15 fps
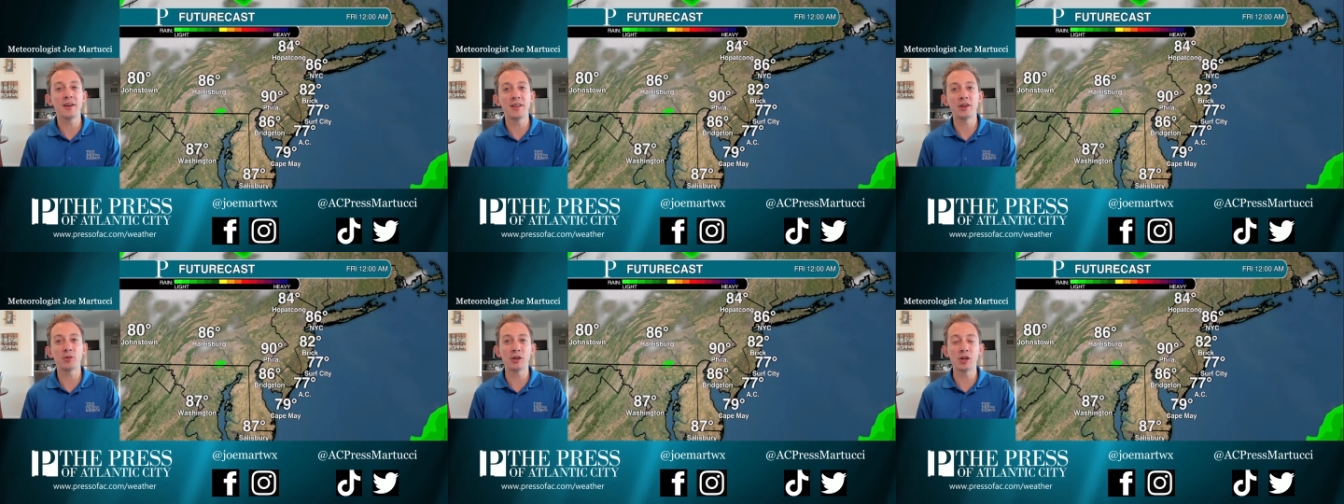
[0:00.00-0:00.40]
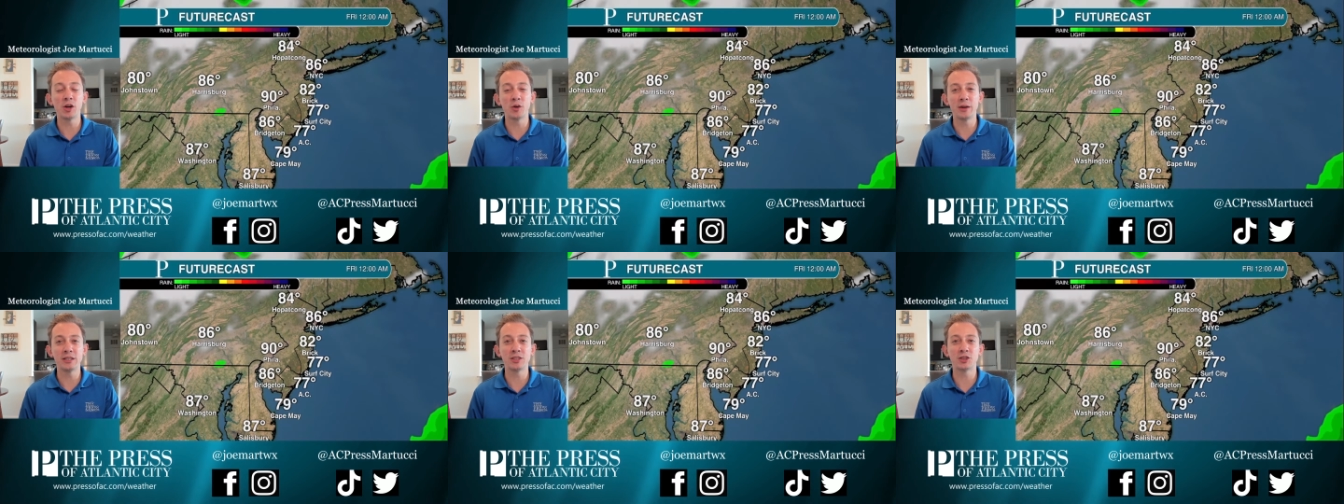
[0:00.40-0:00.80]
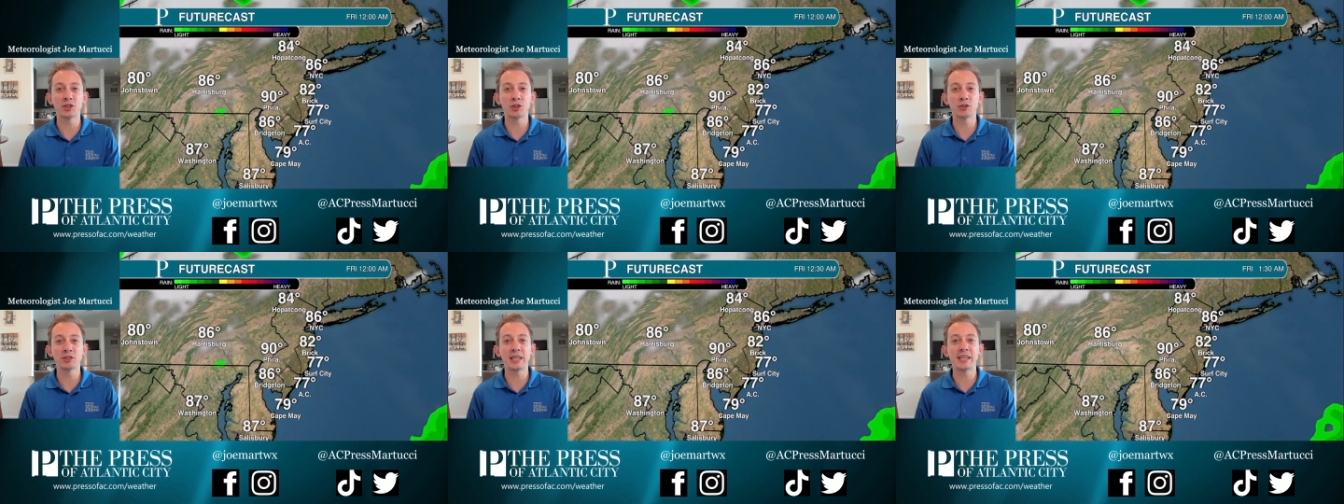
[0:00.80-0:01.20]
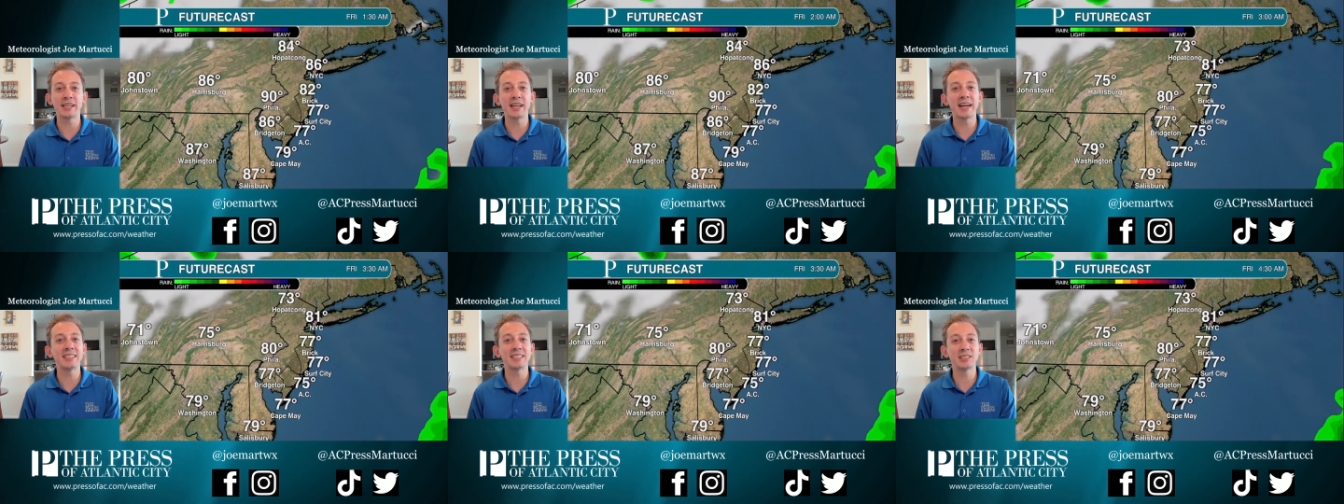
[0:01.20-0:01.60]
And as we go into Thursday
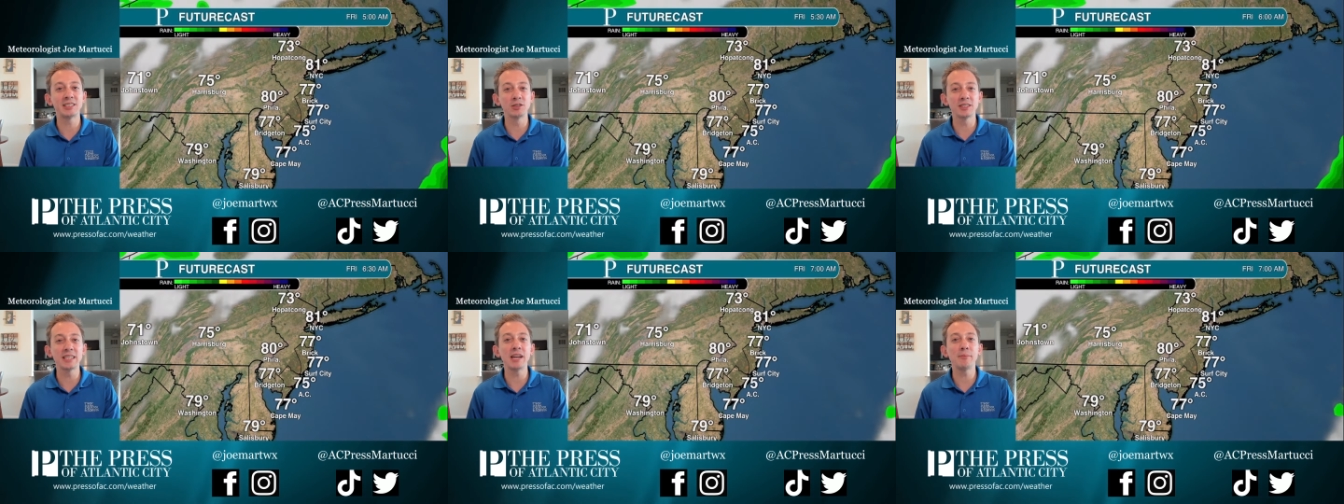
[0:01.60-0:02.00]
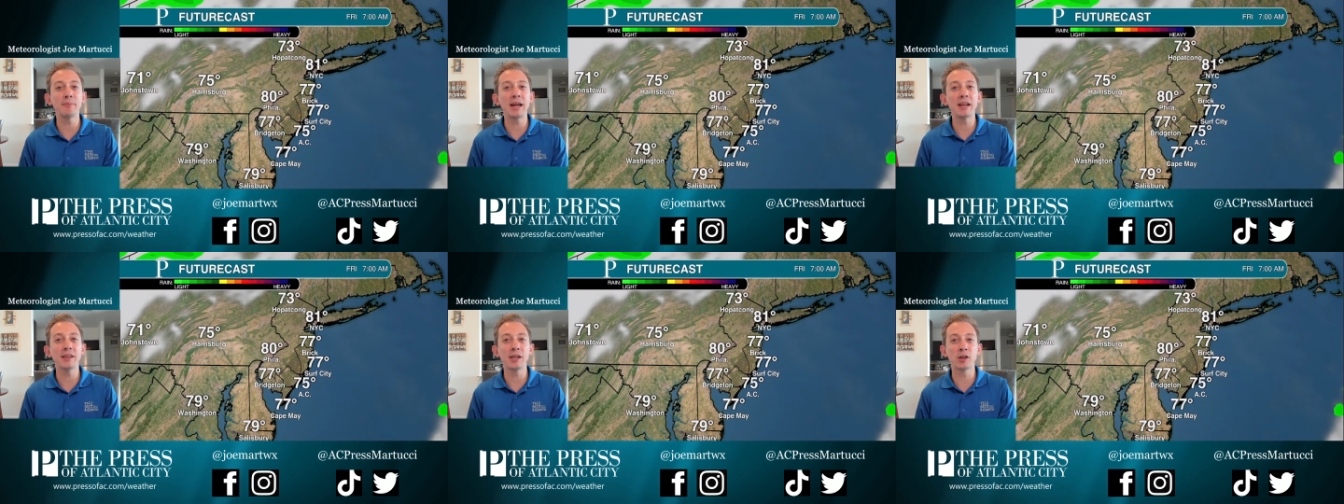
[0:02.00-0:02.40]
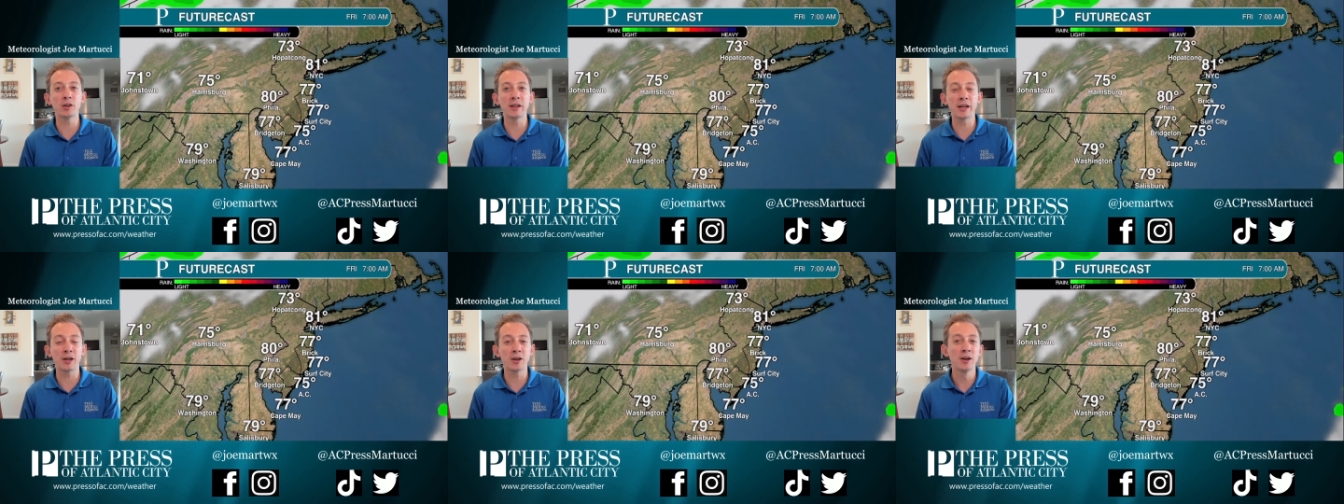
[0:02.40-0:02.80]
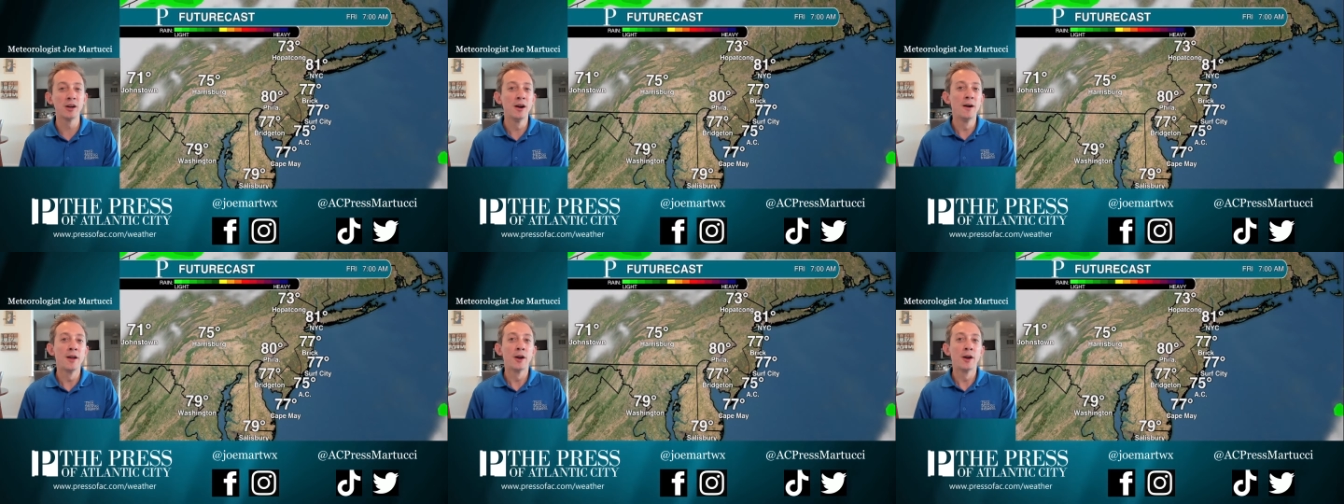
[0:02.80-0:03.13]
night, still staying mainly clear.